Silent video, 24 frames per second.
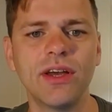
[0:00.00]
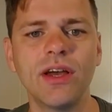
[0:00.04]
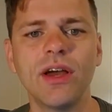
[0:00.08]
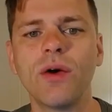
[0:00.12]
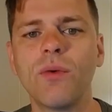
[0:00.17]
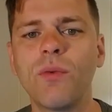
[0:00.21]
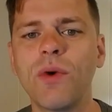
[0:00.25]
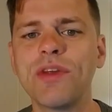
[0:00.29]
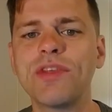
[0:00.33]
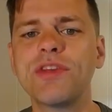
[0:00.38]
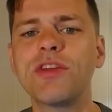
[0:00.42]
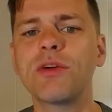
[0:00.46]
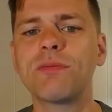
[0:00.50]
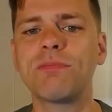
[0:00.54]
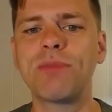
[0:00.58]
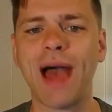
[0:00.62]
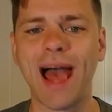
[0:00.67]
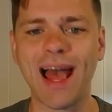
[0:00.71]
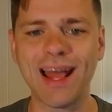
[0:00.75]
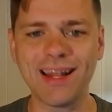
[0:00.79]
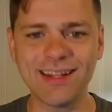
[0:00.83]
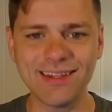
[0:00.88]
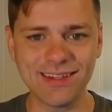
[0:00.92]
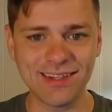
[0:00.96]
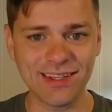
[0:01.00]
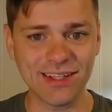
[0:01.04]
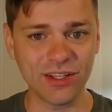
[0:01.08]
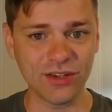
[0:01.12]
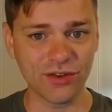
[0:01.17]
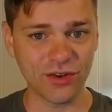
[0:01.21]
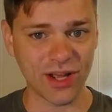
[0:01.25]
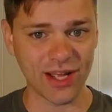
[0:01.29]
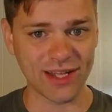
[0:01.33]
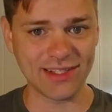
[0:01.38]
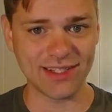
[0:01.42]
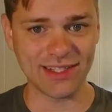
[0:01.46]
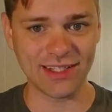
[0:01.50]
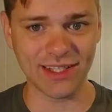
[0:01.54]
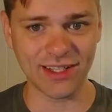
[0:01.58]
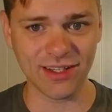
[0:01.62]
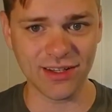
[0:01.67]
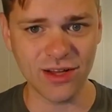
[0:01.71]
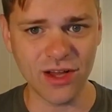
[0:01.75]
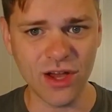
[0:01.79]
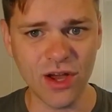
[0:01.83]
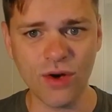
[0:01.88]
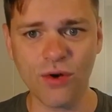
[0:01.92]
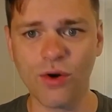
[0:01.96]
Whether you're patenting your idea
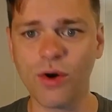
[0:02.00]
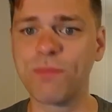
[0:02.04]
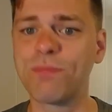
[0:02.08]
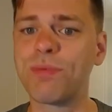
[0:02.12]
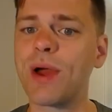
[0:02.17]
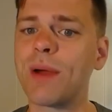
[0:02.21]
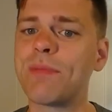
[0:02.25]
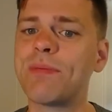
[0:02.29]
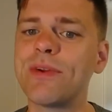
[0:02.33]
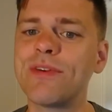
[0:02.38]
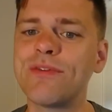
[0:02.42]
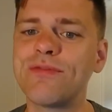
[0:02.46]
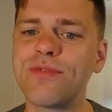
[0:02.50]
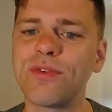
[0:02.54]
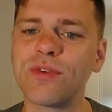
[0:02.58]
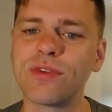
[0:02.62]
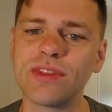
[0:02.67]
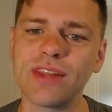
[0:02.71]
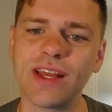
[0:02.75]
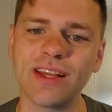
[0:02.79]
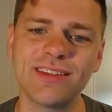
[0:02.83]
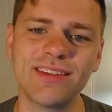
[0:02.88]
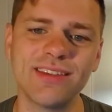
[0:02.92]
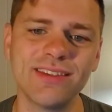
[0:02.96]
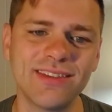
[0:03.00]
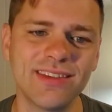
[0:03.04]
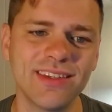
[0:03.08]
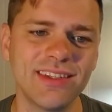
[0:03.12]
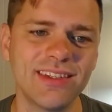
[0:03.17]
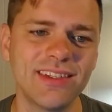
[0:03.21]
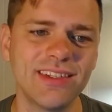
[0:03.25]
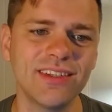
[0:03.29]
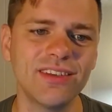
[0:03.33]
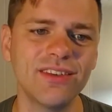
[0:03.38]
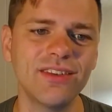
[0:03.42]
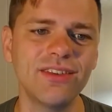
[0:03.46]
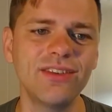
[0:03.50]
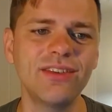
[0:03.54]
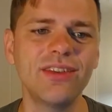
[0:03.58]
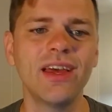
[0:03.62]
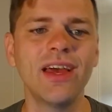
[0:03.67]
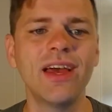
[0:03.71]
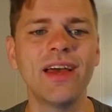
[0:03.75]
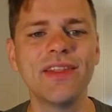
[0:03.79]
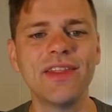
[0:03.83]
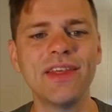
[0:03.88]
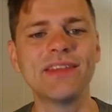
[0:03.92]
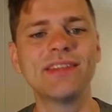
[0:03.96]
or prepping for licensing deals,
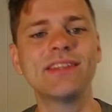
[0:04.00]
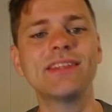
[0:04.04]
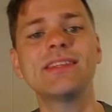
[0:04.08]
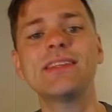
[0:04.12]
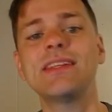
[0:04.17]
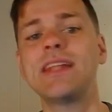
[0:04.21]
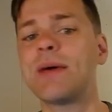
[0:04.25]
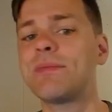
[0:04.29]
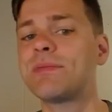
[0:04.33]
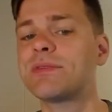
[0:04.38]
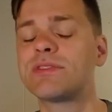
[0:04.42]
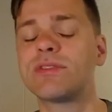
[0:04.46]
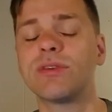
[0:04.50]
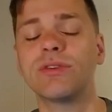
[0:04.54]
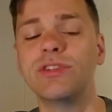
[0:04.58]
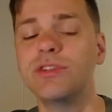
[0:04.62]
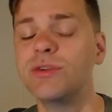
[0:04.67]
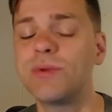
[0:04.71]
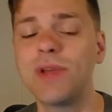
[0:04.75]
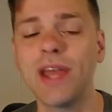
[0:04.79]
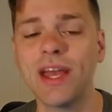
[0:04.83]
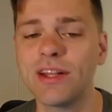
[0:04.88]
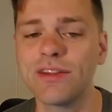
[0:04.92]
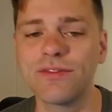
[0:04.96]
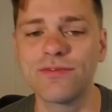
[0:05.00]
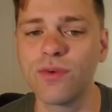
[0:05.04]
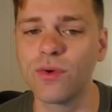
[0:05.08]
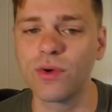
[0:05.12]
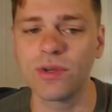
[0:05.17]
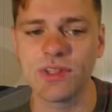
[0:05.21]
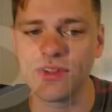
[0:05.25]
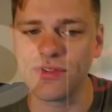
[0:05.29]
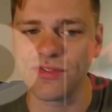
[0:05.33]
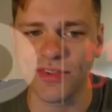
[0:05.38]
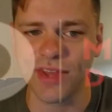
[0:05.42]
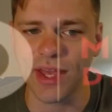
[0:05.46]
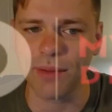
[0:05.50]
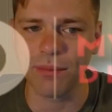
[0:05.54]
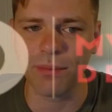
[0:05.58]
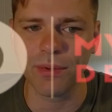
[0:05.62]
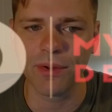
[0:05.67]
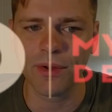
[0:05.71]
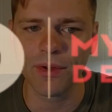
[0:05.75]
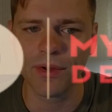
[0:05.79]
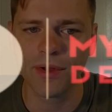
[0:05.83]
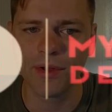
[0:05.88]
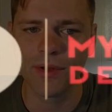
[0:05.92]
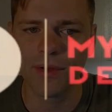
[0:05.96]
this is an episode you can't afford to skip.
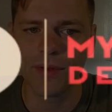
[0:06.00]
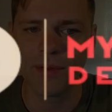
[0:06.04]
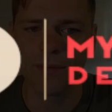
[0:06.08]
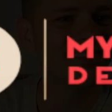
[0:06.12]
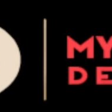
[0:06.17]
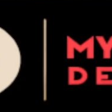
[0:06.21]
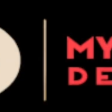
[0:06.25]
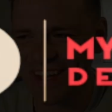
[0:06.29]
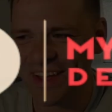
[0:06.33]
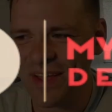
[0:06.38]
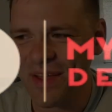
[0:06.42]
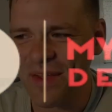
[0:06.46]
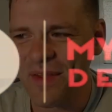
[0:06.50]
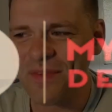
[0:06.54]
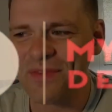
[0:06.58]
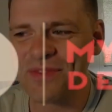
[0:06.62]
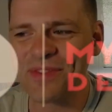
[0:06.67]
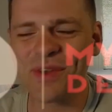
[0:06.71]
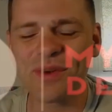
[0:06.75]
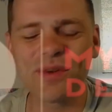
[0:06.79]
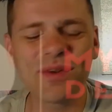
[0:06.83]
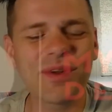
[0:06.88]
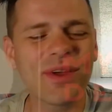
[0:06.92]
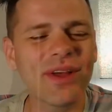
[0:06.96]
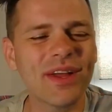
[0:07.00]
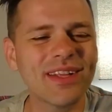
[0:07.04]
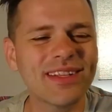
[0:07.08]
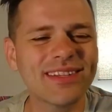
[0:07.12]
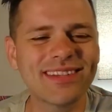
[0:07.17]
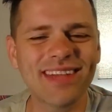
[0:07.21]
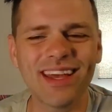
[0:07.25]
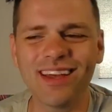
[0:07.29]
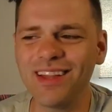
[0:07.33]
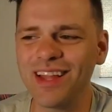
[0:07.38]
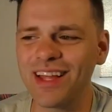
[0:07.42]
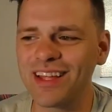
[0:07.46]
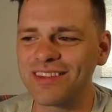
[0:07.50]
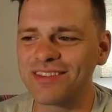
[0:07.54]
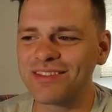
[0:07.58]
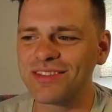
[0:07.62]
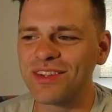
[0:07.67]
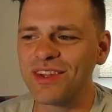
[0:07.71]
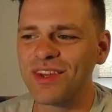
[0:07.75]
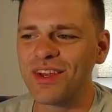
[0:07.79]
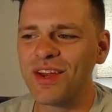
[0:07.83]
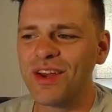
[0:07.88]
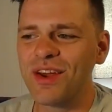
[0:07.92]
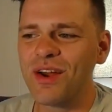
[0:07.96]
So tell us,
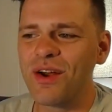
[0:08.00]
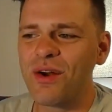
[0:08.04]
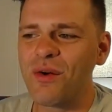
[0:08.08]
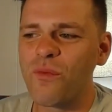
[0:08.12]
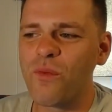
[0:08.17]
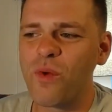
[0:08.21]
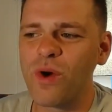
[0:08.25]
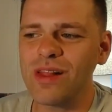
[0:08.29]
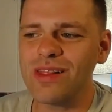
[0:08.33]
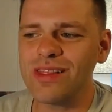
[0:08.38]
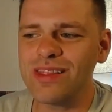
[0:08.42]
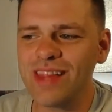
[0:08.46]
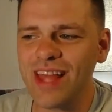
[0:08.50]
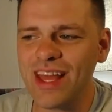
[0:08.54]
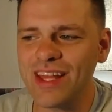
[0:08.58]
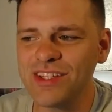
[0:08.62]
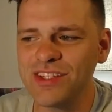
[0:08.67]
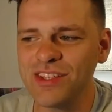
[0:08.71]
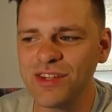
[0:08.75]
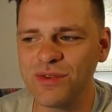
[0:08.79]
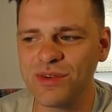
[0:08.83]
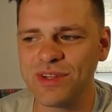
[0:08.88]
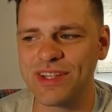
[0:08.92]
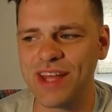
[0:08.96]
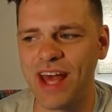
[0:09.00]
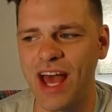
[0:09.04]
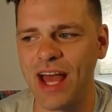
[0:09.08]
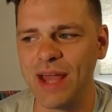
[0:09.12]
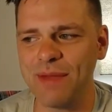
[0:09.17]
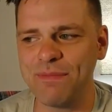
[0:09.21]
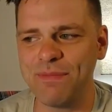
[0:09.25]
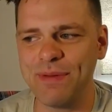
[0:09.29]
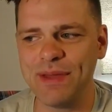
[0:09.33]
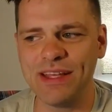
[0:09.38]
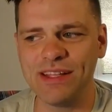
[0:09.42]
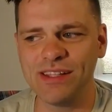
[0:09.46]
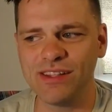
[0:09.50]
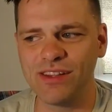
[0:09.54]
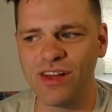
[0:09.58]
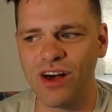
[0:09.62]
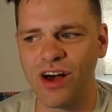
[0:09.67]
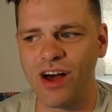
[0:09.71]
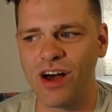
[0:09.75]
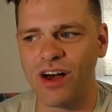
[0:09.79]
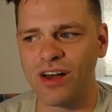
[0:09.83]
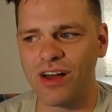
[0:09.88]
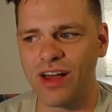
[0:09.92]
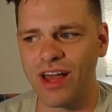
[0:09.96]
what led you into IP
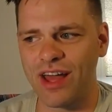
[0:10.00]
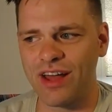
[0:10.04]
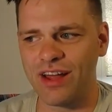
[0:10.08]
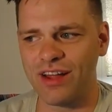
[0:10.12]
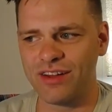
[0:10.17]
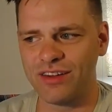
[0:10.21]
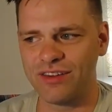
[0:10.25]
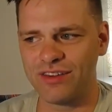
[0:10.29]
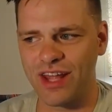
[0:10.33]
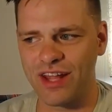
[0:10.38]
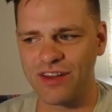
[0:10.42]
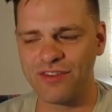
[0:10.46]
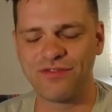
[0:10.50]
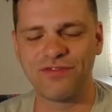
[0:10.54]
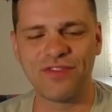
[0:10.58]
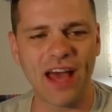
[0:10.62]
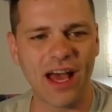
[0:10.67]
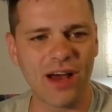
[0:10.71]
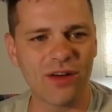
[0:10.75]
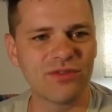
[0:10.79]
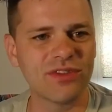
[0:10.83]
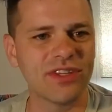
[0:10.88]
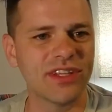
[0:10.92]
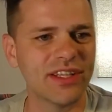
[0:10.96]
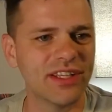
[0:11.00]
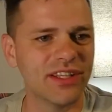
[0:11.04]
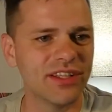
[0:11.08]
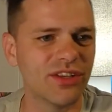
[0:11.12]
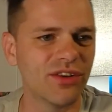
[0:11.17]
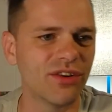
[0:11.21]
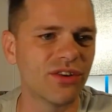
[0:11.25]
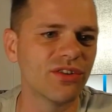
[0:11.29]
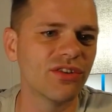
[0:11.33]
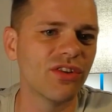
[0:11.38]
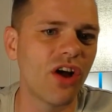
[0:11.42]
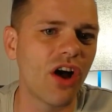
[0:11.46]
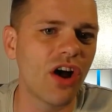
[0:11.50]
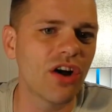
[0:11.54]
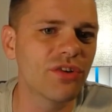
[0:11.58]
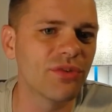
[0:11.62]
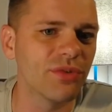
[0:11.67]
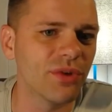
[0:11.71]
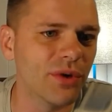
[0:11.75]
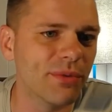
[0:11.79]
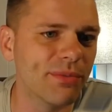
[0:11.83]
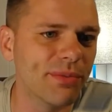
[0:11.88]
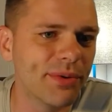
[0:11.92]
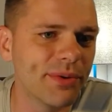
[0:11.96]
law and founding your law
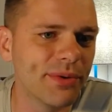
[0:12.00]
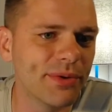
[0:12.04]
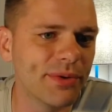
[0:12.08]
group?